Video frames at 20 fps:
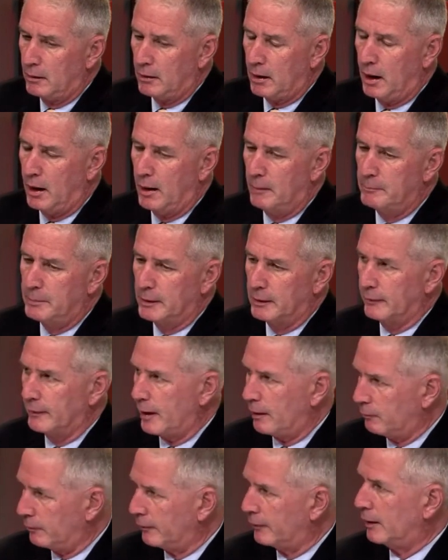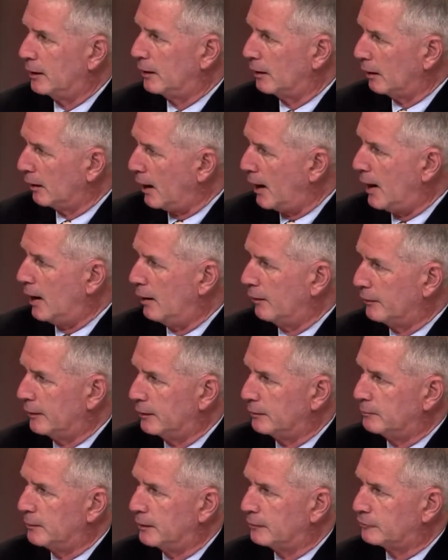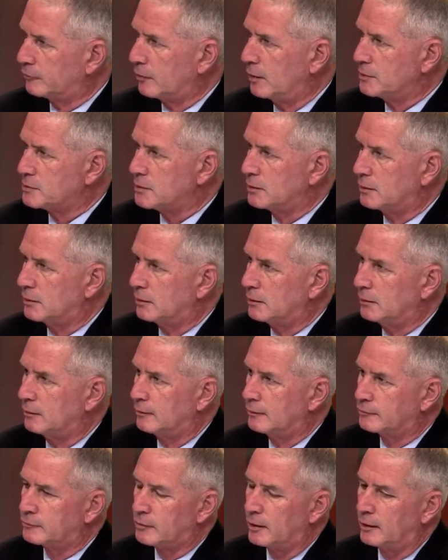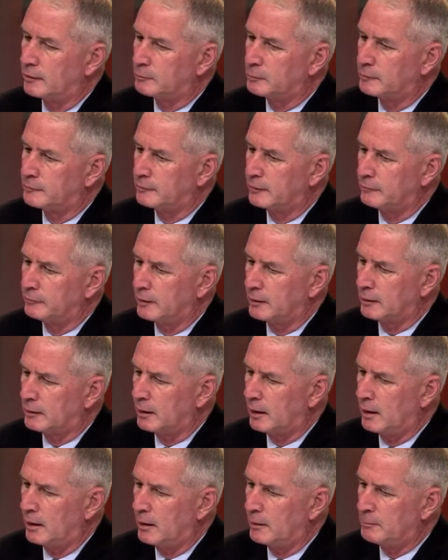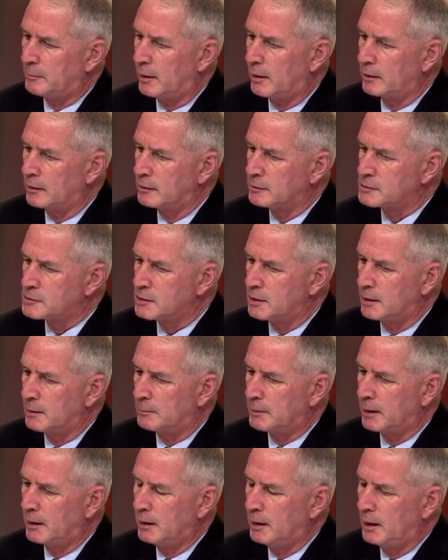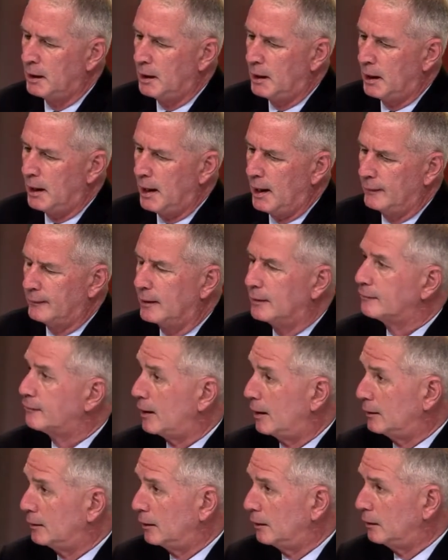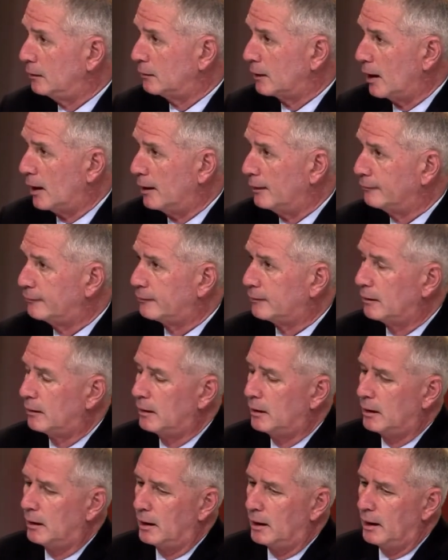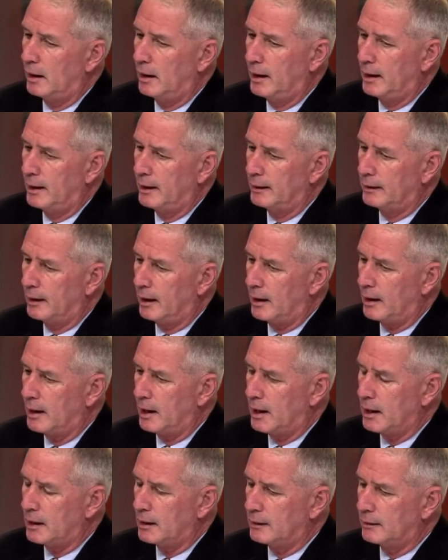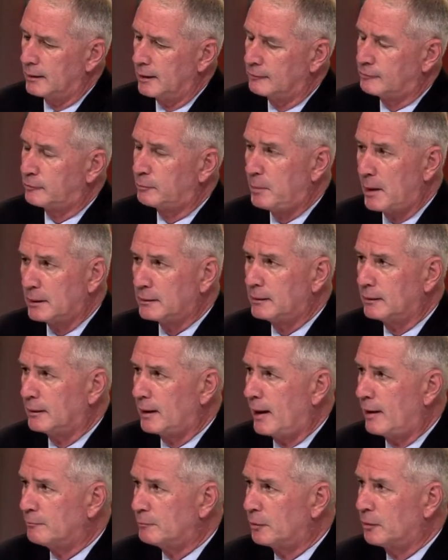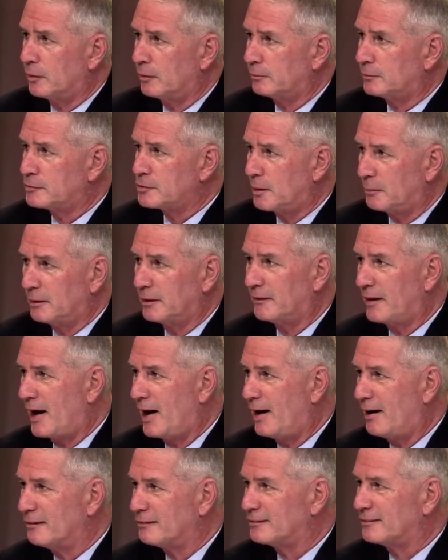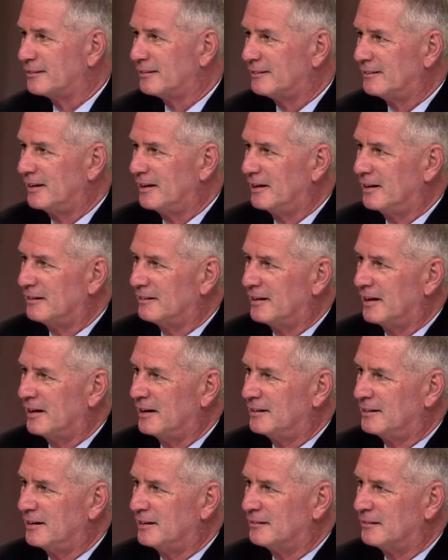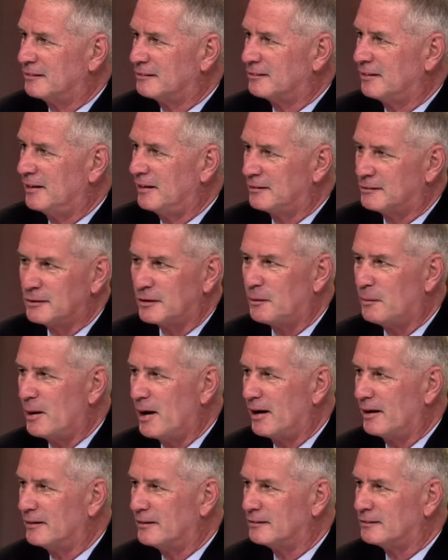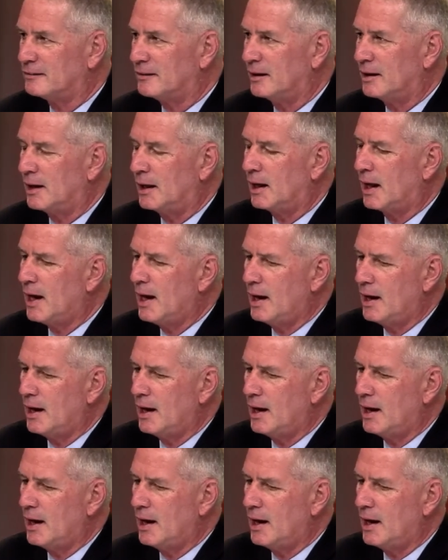uh, bill that will then allow the administration to do this Trans Pacific uh, Partnership and then it's heading to you guys. And it's expected to have more trouble in the House than it, than it did in the Senate. It took a while in the Senate.